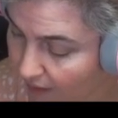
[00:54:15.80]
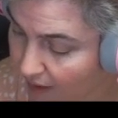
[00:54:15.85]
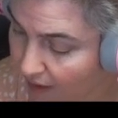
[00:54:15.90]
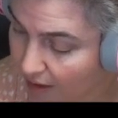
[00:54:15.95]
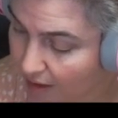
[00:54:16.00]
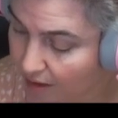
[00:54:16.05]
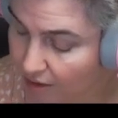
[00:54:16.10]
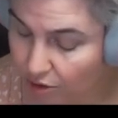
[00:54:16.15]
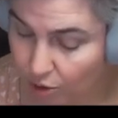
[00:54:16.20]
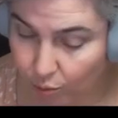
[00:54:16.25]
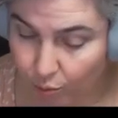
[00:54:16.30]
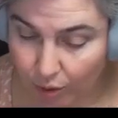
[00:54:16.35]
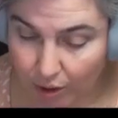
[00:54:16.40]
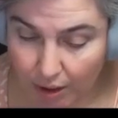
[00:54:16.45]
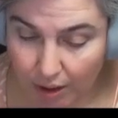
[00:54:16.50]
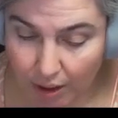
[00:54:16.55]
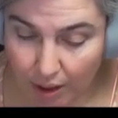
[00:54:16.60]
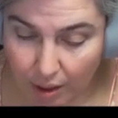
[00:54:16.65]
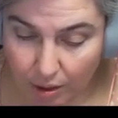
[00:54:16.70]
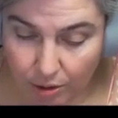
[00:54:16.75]
So we're going
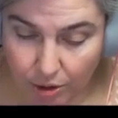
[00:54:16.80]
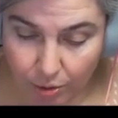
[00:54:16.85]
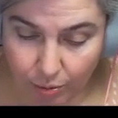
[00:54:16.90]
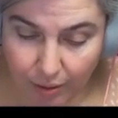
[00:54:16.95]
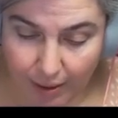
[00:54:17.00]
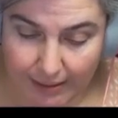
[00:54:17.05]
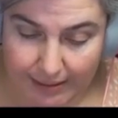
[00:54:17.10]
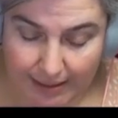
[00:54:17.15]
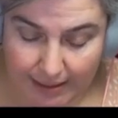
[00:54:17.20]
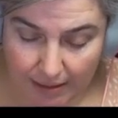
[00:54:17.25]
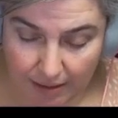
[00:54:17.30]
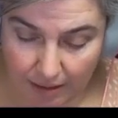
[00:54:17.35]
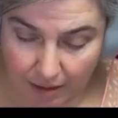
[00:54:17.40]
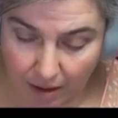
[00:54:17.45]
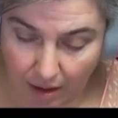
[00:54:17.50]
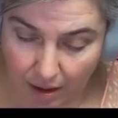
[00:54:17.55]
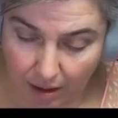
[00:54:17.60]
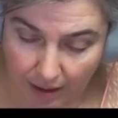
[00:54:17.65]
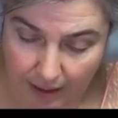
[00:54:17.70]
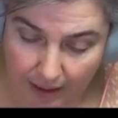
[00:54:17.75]
to go to our 10
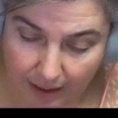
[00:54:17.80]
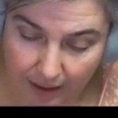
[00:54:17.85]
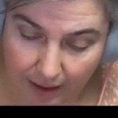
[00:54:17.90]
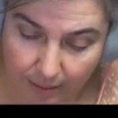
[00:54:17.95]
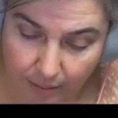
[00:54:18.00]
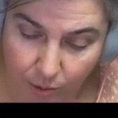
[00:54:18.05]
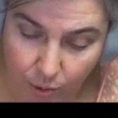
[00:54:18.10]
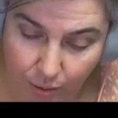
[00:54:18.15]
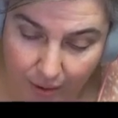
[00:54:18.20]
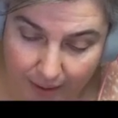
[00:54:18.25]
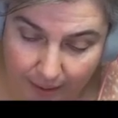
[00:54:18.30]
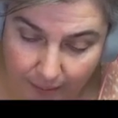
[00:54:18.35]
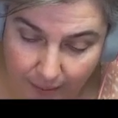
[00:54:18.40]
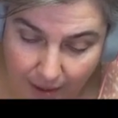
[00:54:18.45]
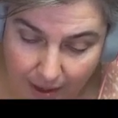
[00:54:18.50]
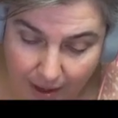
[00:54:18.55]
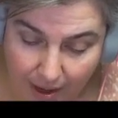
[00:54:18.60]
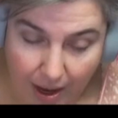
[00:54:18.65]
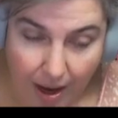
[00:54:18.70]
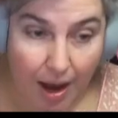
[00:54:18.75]
o'clock, and I'm going,
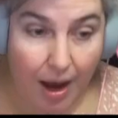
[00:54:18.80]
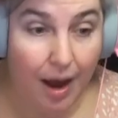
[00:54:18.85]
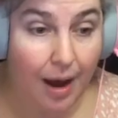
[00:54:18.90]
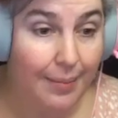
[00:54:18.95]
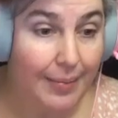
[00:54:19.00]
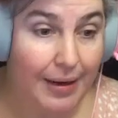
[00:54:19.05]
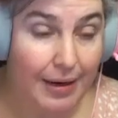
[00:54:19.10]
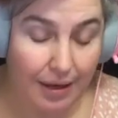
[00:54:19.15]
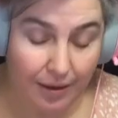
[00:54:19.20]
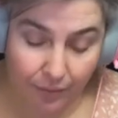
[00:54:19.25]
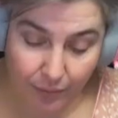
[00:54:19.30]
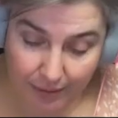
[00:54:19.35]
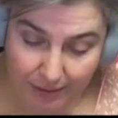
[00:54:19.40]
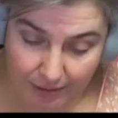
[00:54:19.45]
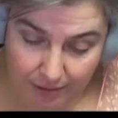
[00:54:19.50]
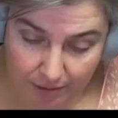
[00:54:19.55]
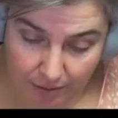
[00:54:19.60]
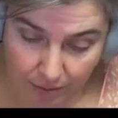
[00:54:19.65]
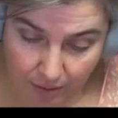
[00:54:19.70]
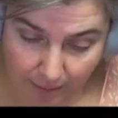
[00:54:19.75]
if we
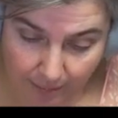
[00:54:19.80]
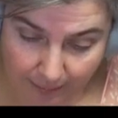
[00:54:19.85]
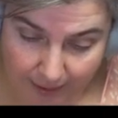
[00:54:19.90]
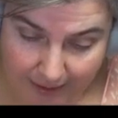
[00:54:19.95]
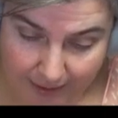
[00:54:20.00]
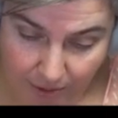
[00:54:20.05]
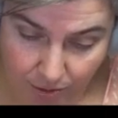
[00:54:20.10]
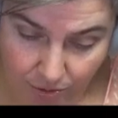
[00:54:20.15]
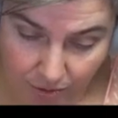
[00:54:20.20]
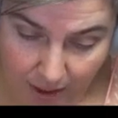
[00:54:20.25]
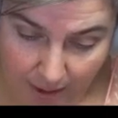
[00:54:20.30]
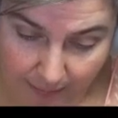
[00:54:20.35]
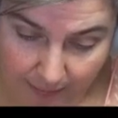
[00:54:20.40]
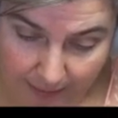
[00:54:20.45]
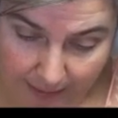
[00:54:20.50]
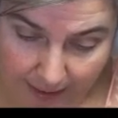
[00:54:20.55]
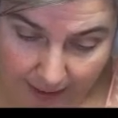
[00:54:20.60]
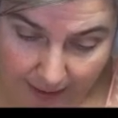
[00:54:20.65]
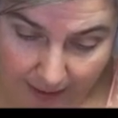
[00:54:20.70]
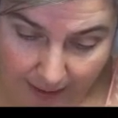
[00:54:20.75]
do a major drop
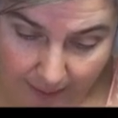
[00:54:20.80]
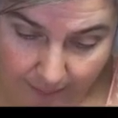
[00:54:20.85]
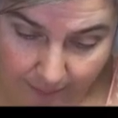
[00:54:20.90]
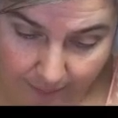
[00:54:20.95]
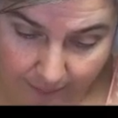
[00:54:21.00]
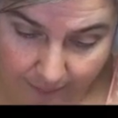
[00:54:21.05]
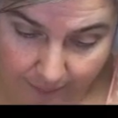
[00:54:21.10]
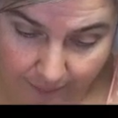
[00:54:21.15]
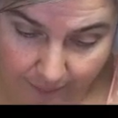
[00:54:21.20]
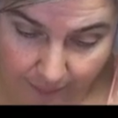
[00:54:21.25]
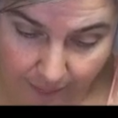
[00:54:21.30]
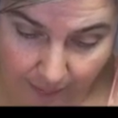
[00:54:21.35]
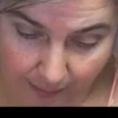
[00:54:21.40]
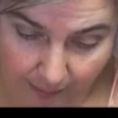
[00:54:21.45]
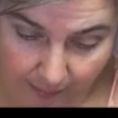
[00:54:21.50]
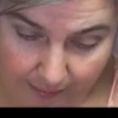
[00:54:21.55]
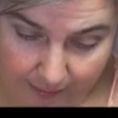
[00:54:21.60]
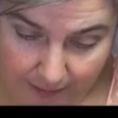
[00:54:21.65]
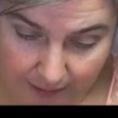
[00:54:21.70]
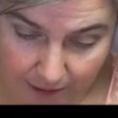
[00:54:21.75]
again, I'm
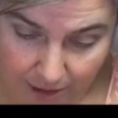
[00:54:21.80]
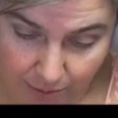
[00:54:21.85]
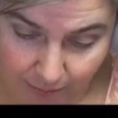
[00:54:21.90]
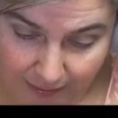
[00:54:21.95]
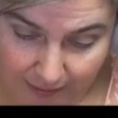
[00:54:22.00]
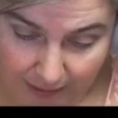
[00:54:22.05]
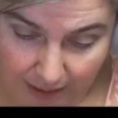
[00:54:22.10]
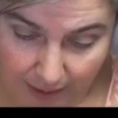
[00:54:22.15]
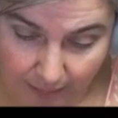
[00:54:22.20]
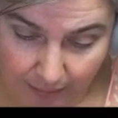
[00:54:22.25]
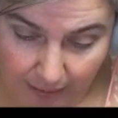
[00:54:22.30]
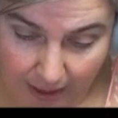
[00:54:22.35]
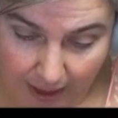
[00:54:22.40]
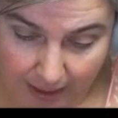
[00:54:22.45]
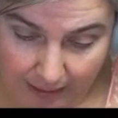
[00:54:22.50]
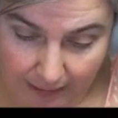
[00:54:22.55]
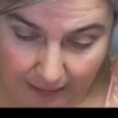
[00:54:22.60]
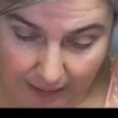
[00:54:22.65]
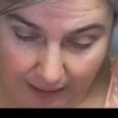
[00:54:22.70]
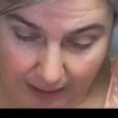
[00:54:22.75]
probably going to just be done. But
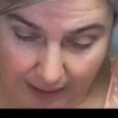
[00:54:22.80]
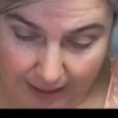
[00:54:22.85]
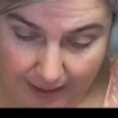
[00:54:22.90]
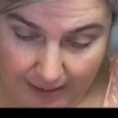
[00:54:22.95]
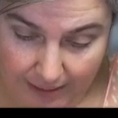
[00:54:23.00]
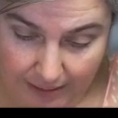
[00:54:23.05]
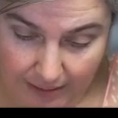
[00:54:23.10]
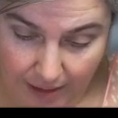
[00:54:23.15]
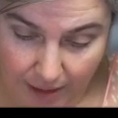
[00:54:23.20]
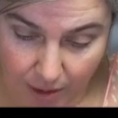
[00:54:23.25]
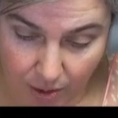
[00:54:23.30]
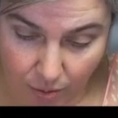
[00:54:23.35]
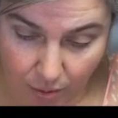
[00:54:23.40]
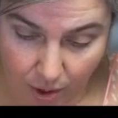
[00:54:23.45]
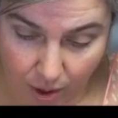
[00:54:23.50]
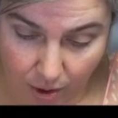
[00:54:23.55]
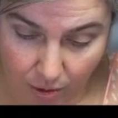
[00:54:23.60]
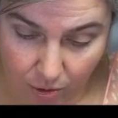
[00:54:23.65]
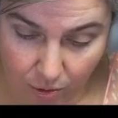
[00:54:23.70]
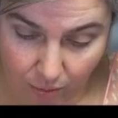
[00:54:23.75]
I'd like to go
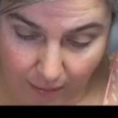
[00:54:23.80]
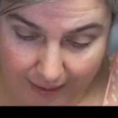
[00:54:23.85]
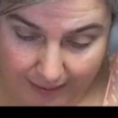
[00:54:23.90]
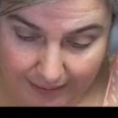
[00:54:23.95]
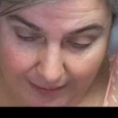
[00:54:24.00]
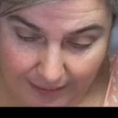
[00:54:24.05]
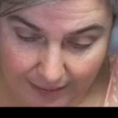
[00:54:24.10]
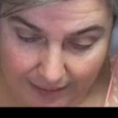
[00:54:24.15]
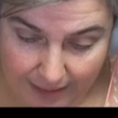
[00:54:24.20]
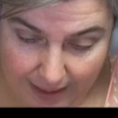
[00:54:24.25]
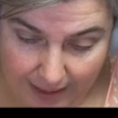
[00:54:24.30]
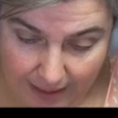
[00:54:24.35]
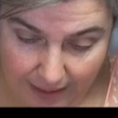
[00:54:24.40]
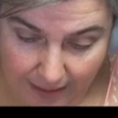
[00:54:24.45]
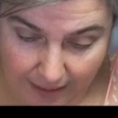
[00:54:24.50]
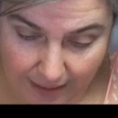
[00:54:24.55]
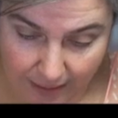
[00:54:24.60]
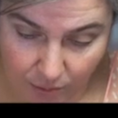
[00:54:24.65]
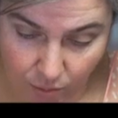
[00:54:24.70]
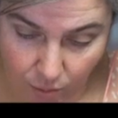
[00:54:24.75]
all the way till 10
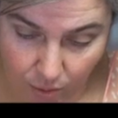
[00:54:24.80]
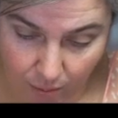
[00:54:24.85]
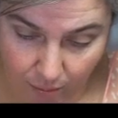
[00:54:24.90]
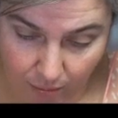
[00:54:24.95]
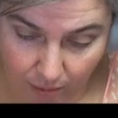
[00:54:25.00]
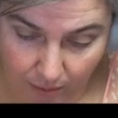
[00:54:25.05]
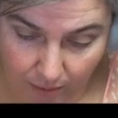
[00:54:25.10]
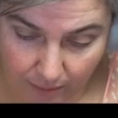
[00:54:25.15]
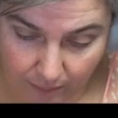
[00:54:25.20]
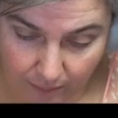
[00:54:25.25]
like normal.